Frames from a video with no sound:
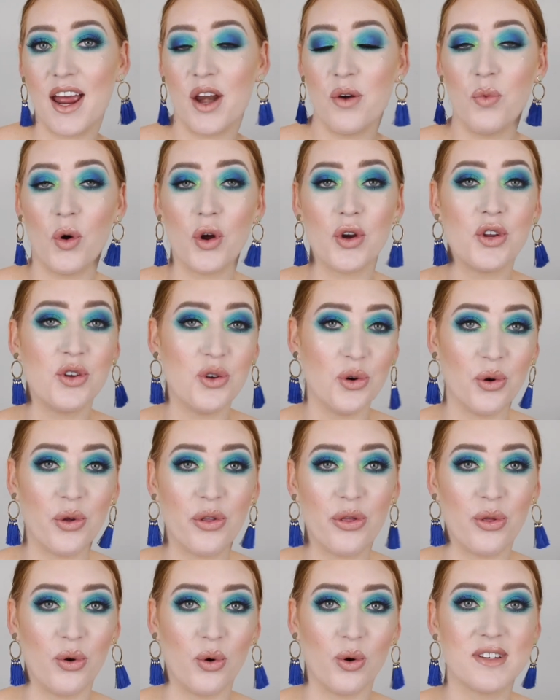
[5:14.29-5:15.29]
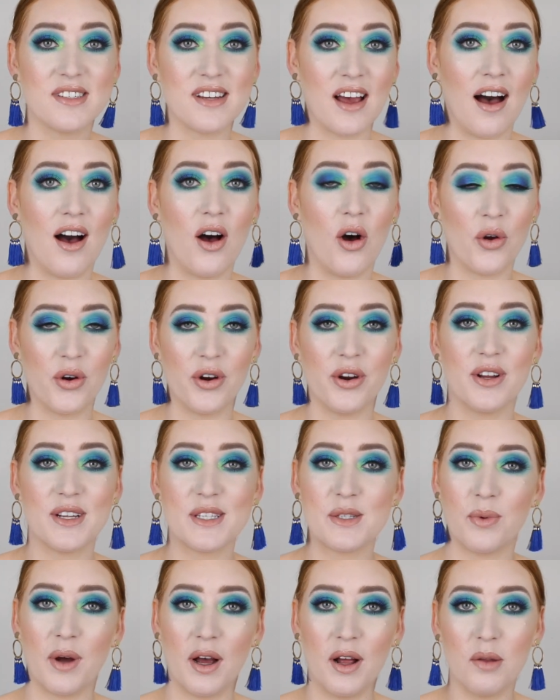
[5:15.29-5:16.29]
and what your thoughts are on it
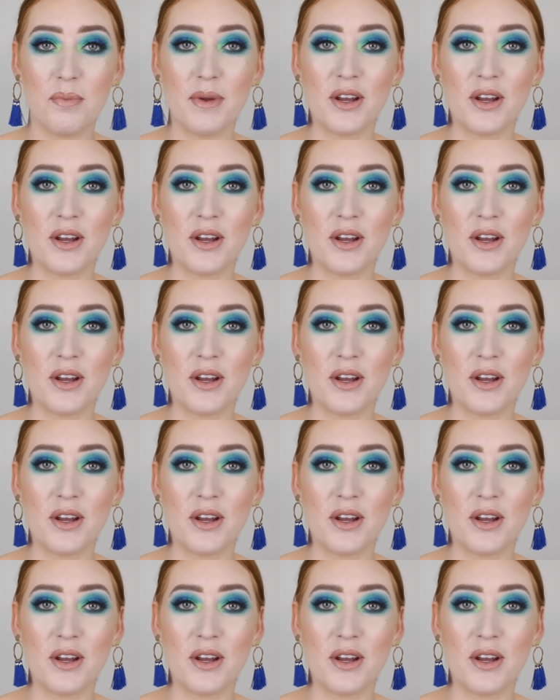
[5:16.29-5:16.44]
as well